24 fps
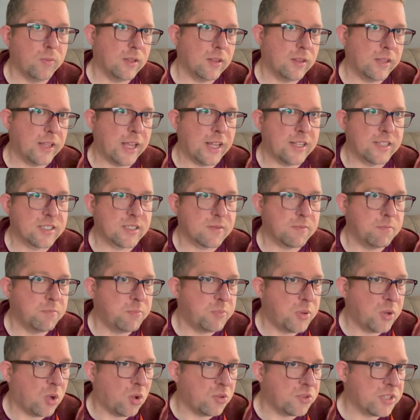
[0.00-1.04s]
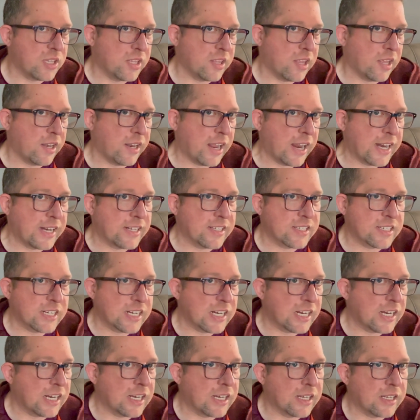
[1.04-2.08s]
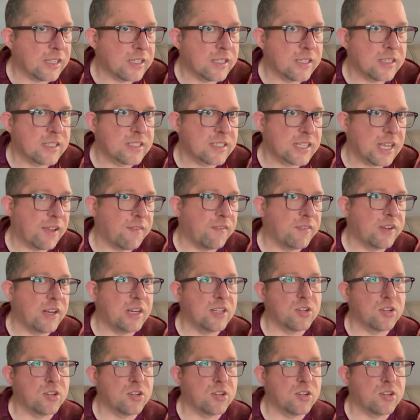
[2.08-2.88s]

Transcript: that's built in the 1970s